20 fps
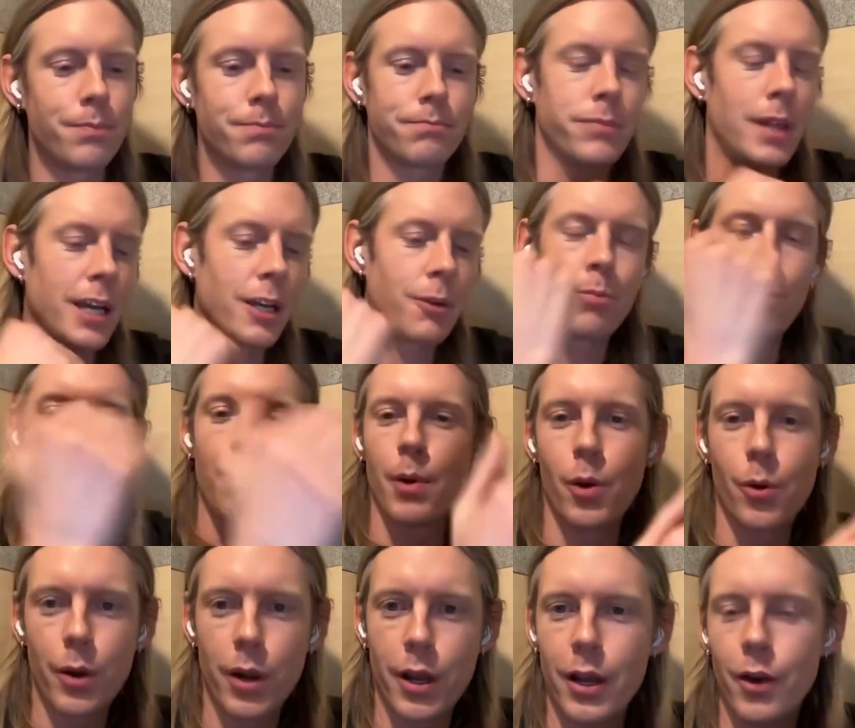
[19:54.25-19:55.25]
like
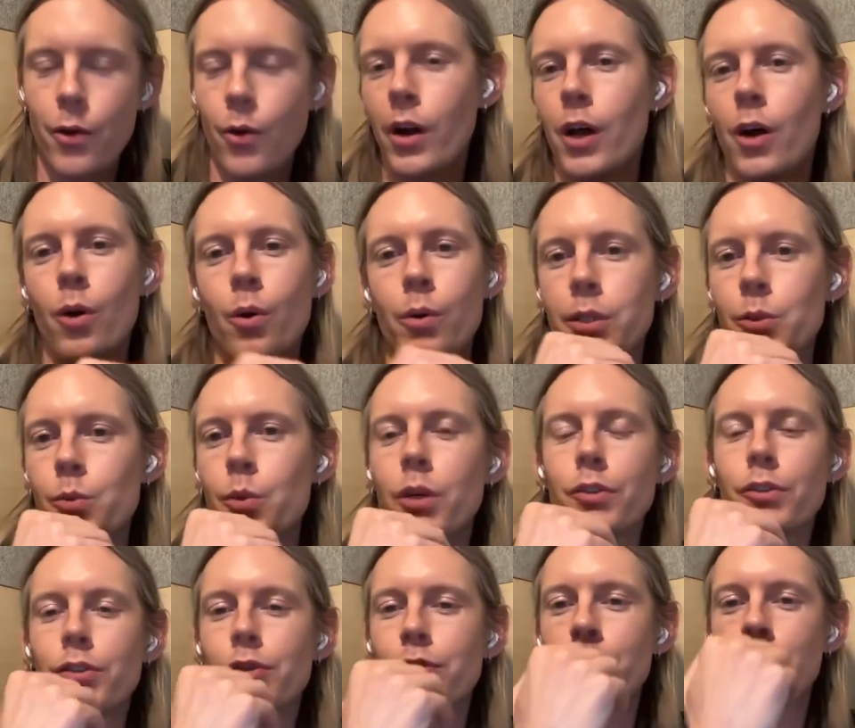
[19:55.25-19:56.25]
promoted, or I always
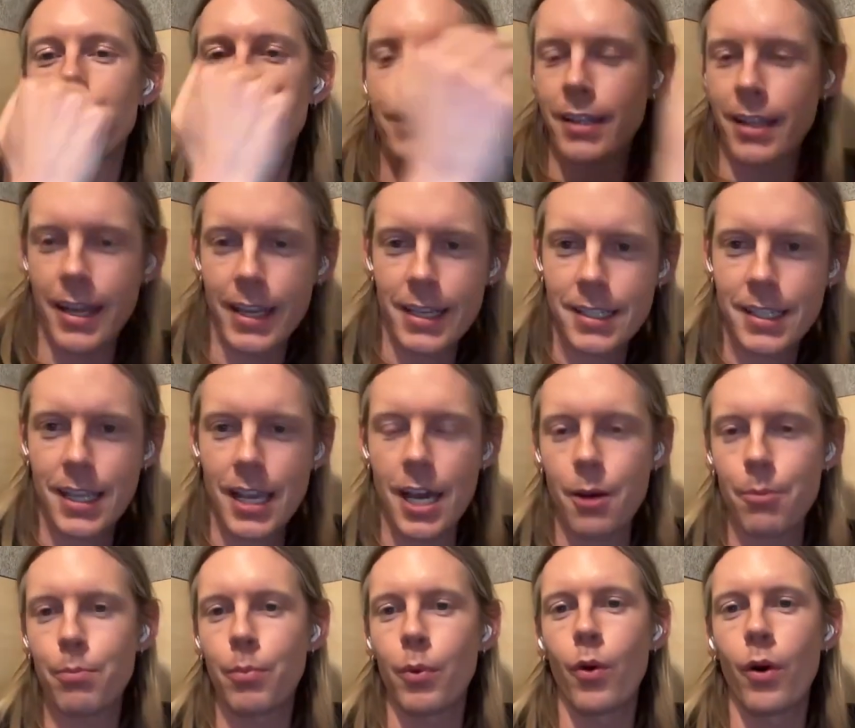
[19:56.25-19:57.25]
want to take the next
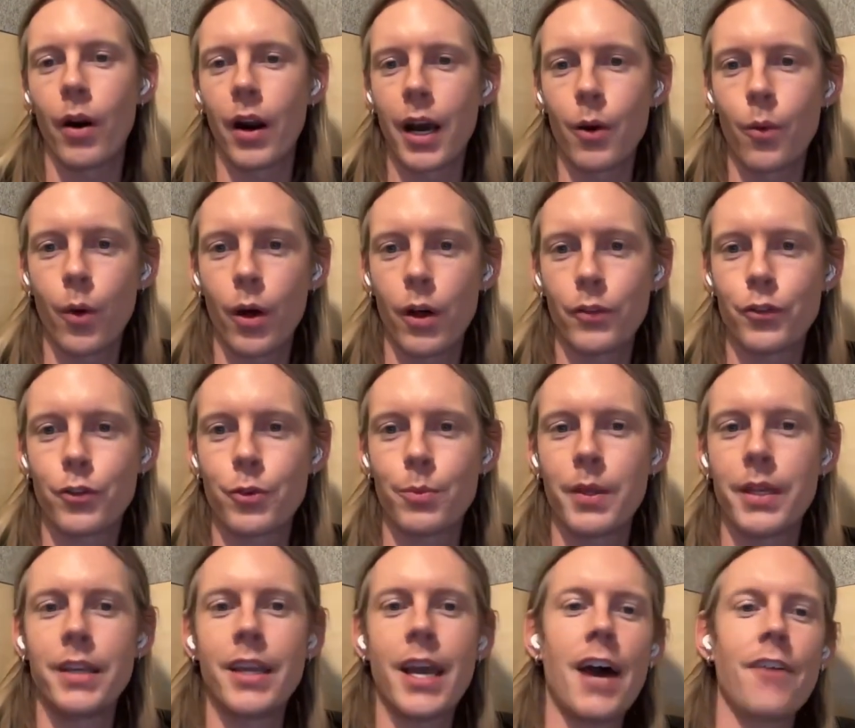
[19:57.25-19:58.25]
step, or I want to
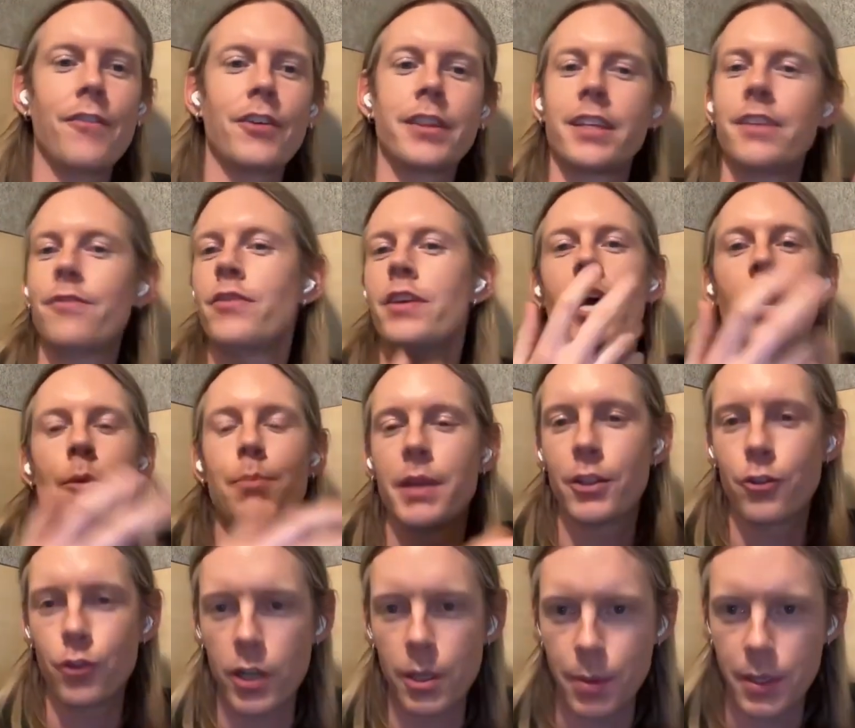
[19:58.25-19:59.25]
be having the VIP
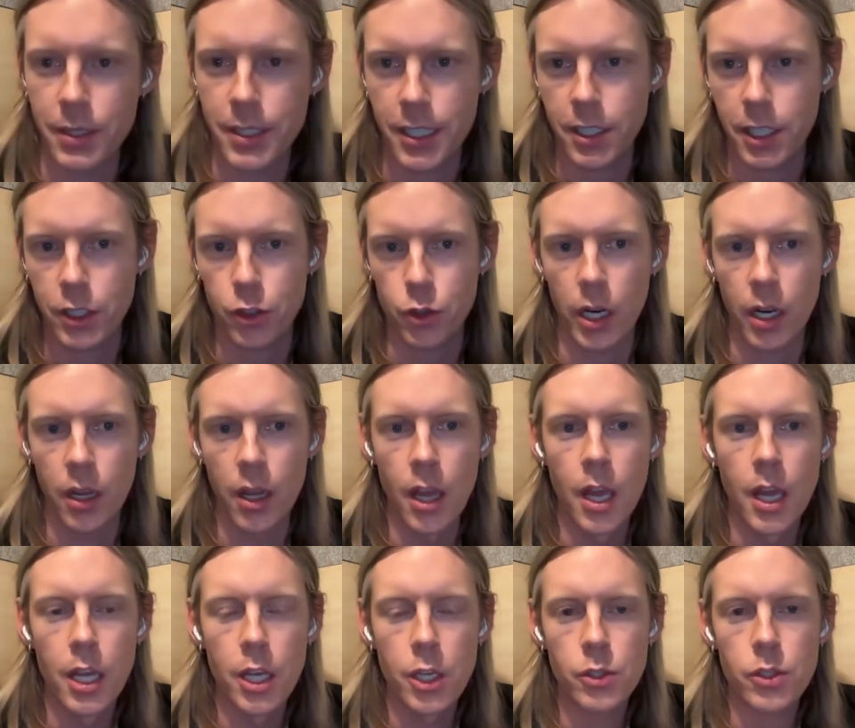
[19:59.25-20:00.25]
treatments, etc.
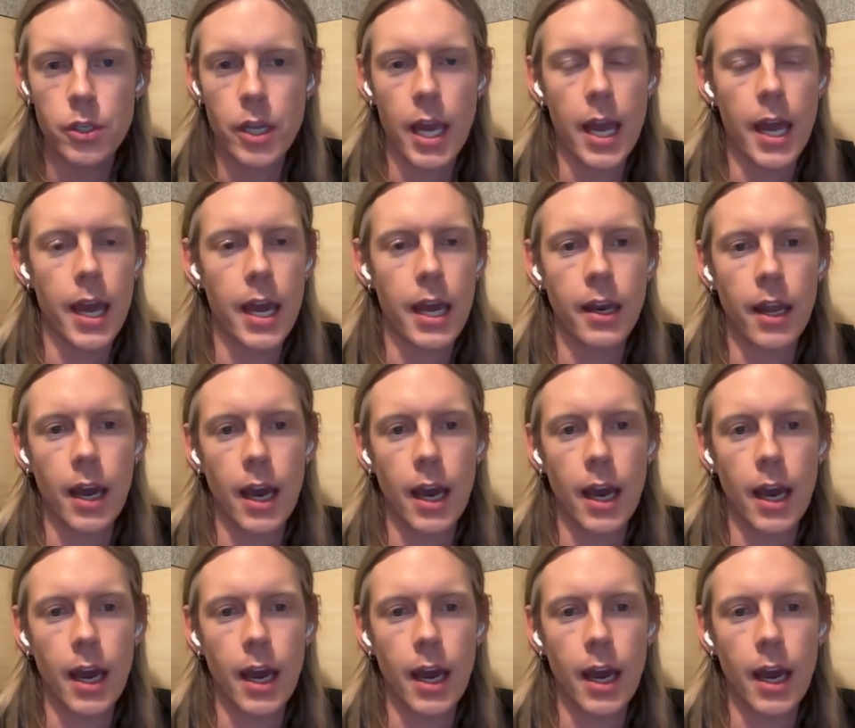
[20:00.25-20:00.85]
And